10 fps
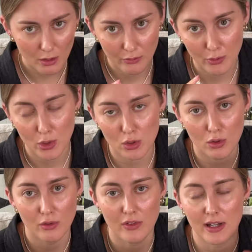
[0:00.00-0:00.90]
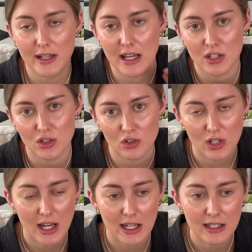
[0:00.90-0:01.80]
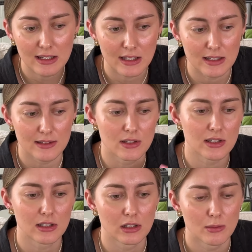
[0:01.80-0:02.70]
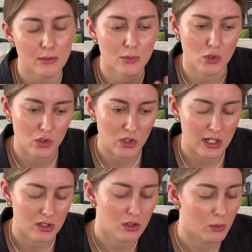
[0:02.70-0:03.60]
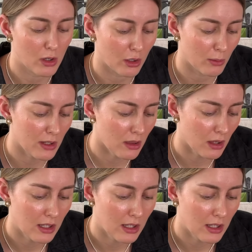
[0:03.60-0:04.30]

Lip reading: for your foundation chain, then there's just a little bit more stretch to work with.